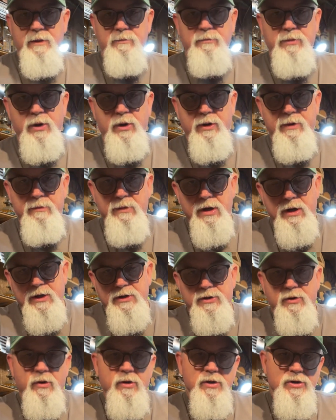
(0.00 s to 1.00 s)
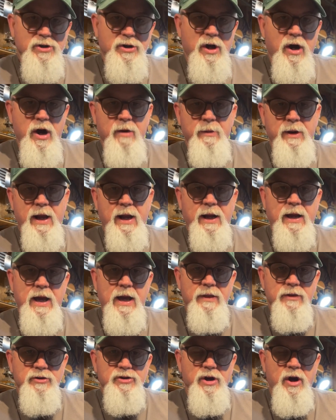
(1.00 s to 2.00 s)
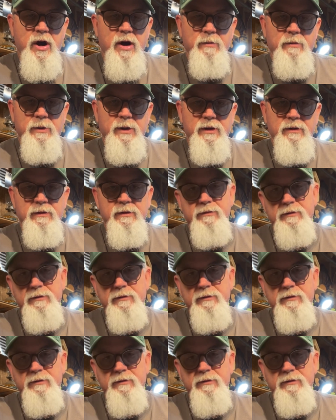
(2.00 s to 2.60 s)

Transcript: pretty much, or a Stockman. I got the Stockman